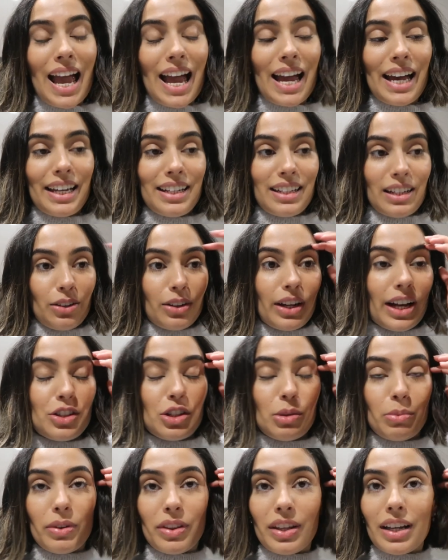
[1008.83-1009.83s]
and I'll
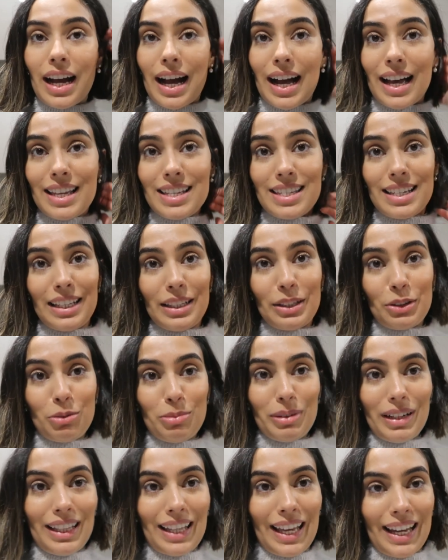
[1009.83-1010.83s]
catch up with you guys a little
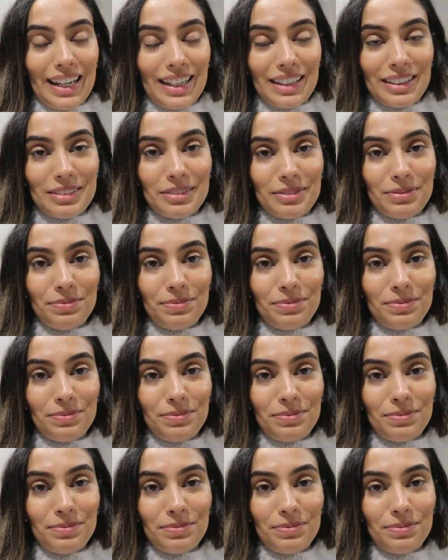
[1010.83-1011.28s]
bit later.